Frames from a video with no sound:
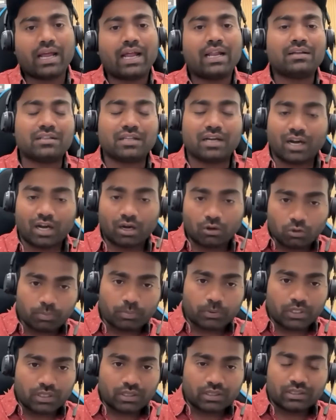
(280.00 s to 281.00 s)
and the
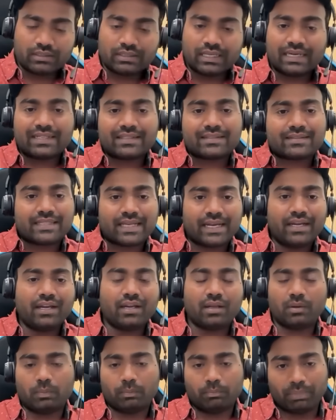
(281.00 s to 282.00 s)
output that is
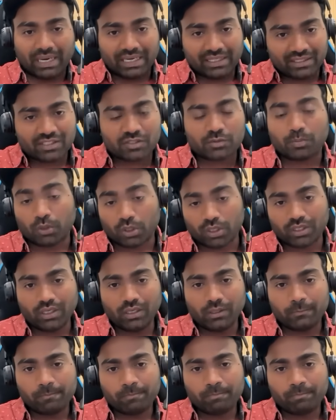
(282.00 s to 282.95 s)
sent by this model